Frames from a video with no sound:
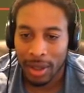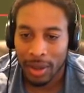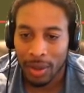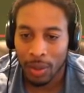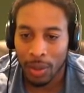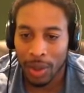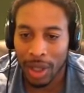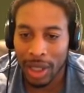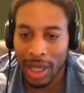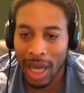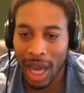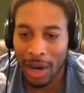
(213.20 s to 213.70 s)

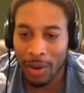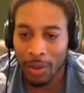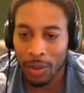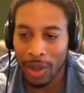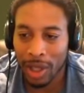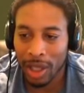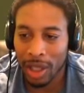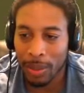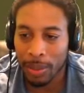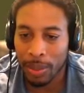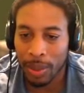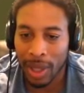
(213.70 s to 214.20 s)
We're not
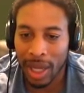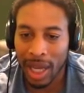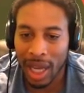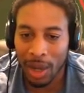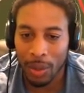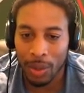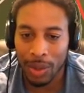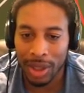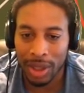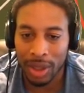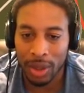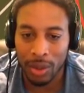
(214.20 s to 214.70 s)
really playing
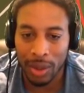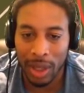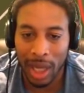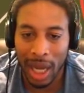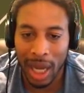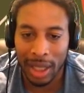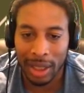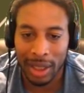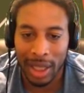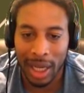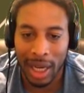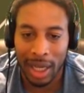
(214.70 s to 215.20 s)
with two
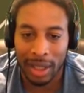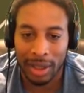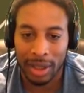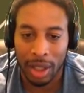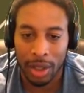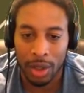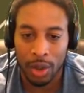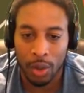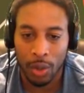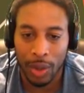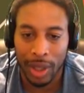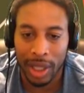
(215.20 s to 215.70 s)
lockdowns. Are
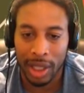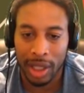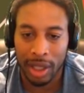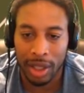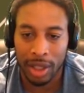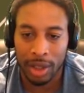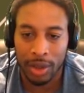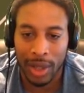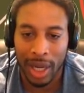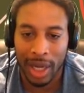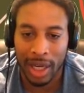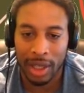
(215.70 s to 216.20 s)
you really gonna
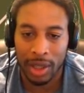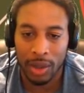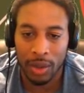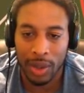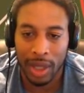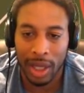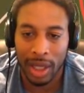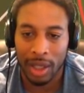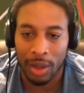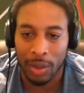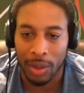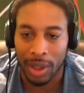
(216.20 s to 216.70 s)
try to do
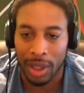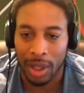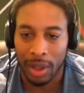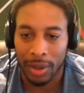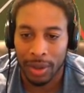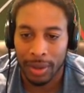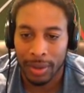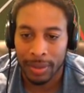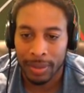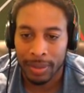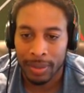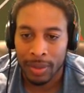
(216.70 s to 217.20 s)
that? Here we go.
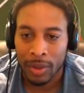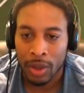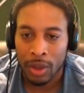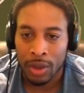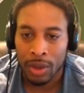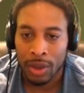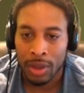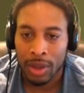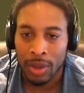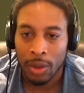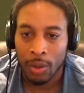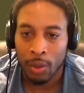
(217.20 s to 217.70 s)

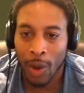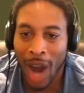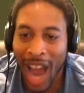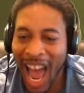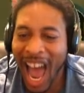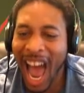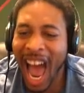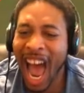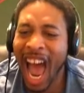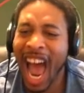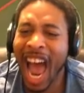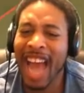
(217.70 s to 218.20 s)

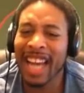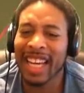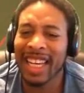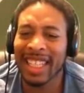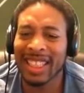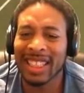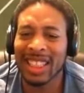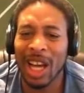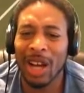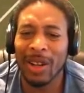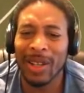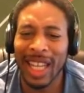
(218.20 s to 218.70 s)
Right,
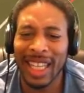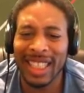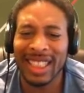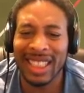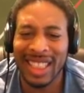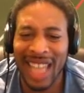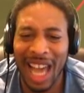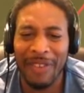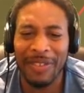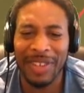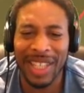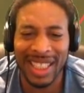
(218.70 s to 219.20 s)
get your little
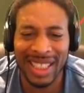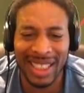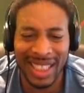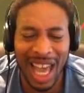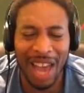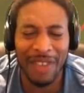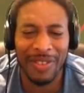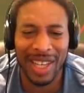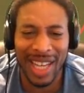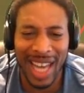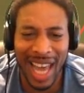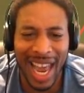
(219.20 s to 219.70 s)

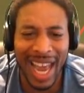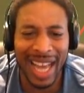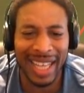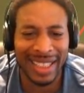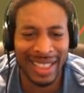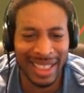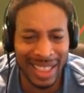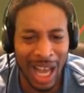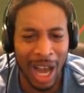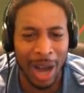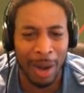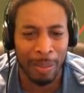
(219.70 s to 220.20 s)
seventy-seven
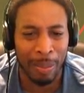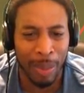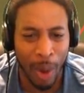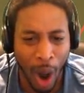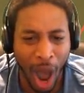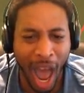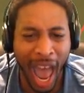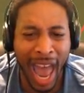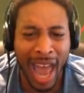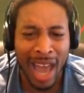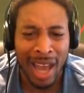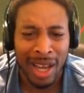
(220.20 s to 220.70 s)
ass up,
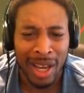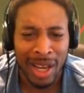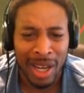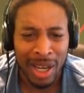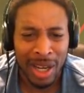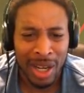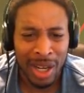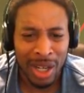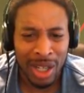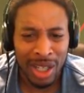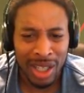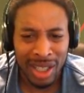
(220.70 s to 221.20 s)
boy.
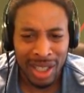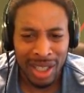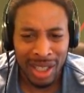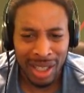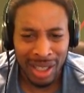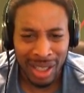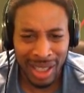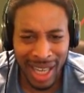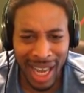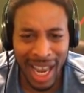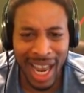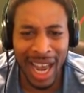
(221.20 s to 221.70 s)

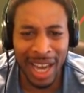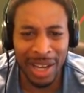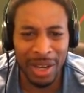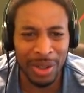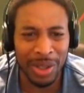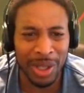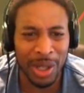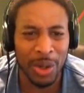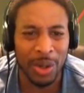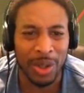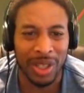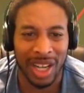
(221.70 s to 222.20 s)
The hell you
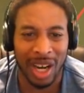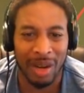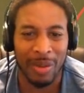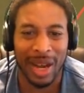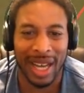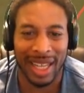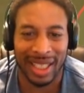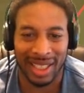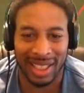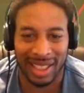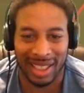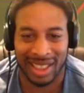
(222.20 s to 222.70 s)
do? Come
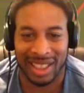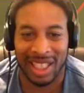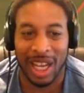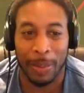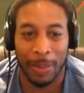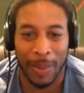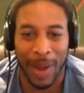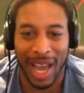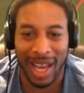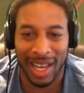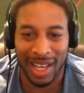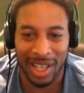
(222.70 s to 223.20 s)
out, step
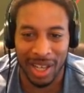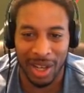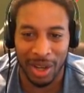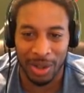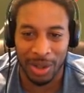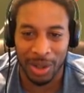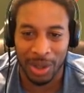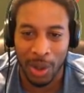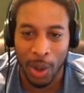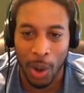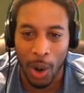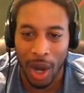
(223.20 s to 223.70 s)
out here on
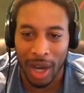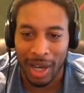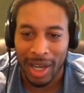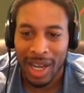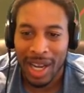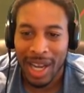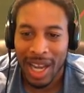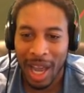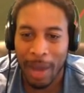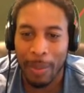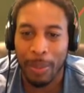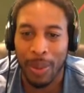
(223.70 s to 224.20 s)
the court,
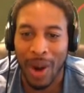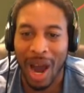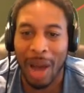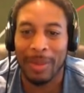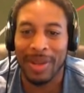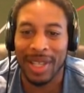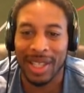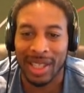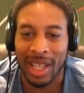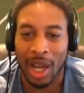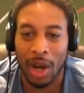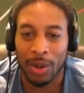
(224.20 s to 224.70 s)
and
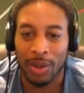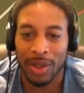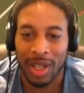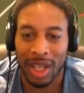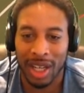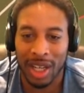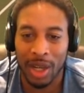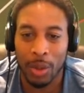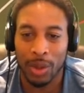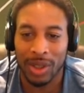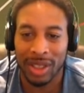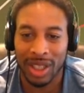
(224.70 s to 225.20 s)
probably thought that
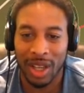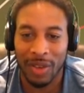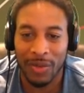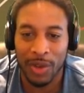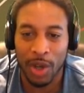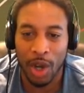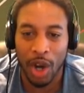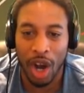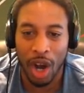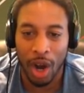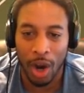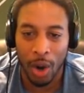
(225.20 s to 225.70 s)
it was of
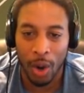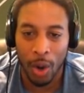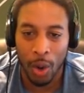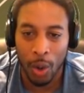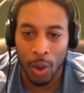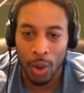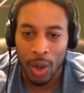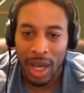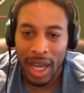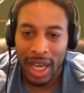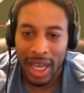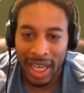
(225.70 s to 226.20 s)
your own.